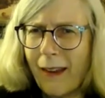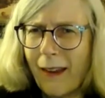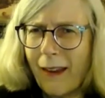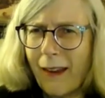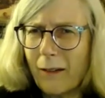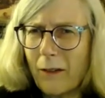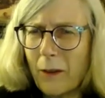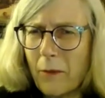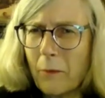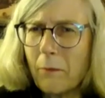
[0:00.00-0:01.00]
uh, the,
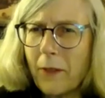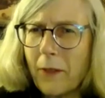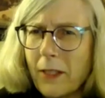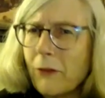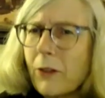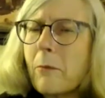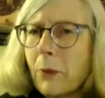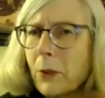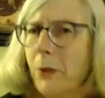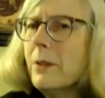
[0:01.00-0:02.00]
the the different
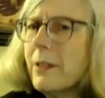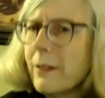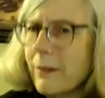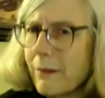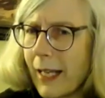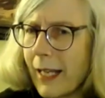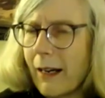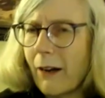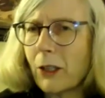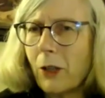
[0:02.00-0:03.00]
broods that
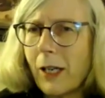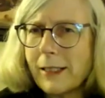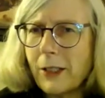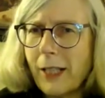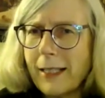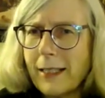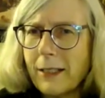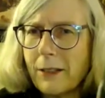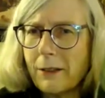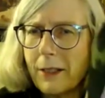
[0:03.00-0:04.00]
are across the United
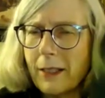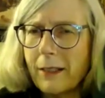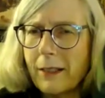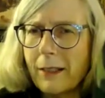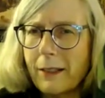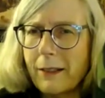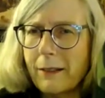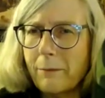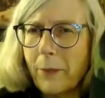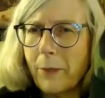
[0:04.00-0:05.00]
States, the the
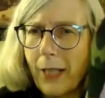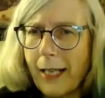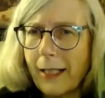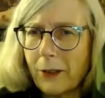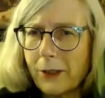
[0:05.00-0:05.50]
periodical